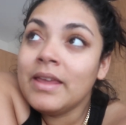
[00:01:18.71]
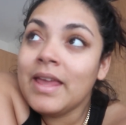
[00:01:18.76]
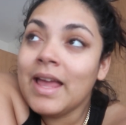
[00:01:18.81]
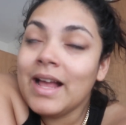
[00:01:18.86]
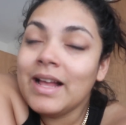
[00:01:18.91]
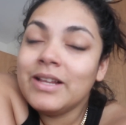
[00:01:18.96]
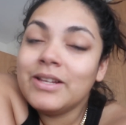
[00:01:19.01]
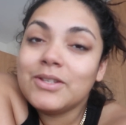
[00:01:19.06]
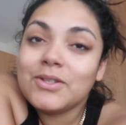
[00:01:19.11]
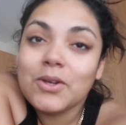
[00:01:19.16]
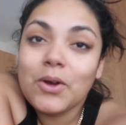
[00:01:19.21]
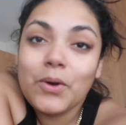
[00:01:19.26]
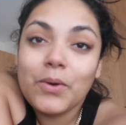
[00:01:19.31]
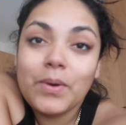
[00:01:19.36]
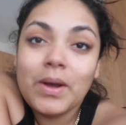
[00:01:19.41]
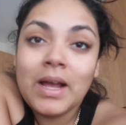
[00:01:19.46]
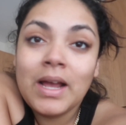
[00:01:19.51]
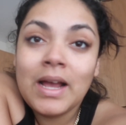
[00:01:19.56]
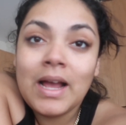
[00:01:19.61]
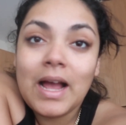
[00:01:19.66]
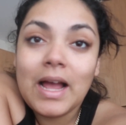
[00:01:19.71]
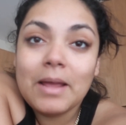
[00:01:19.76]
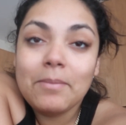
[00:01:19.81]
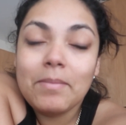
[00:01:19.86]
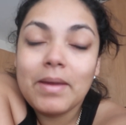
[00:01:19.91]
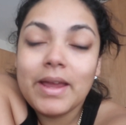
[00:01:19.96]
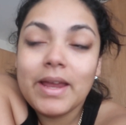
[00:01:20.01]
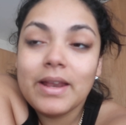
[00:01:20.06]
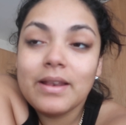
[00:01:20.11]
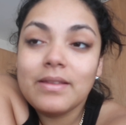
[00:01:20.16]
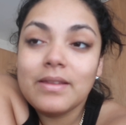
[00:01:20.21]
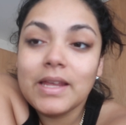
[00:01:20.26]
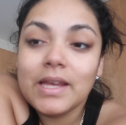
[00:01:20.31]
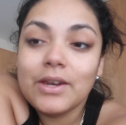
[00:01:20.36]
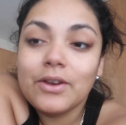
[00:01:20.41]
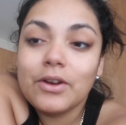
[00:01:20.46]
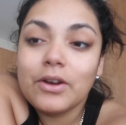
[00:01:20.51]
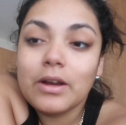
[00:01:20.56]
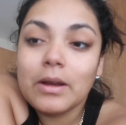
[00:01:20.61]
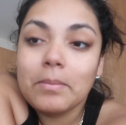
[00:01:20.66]
yeah. So I made
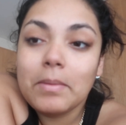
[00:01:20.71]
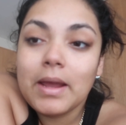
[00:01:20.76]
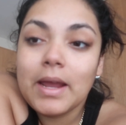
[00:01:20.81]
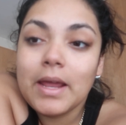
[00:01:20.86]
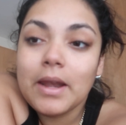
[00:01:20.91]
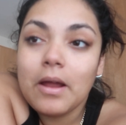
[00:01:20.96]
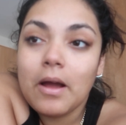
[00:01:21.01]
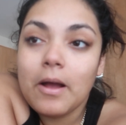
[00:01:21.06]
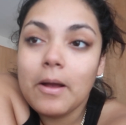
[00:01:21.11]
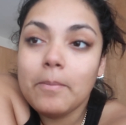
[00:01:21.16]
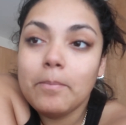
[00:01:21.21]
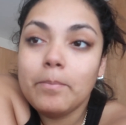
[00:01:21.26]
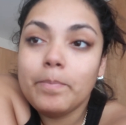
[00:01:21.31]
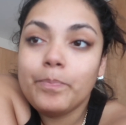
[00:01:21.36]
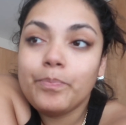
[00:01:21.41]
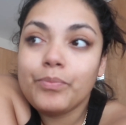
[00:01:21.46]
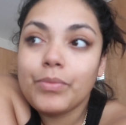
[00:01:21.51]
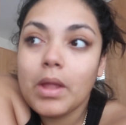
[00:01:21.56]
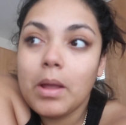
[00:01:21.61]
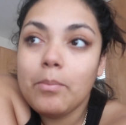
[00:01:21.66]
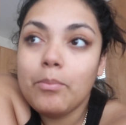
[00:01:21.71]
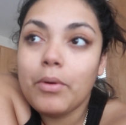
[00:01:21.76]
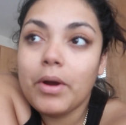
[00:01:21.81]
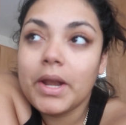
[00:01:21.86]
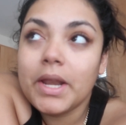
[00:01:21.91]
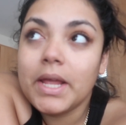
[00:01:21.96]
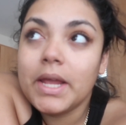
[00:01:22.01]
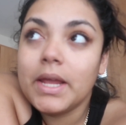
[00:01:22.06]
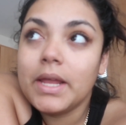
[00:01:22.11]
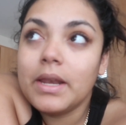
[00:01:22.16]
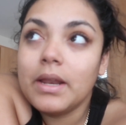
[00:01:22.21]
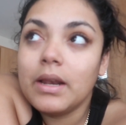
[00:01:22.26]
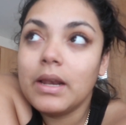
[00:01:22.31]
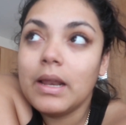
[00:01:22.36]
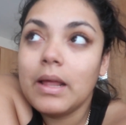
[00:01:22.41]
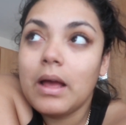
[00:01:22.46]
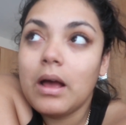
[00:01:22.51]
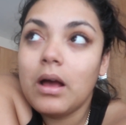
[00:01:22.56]
dinner. I made breaded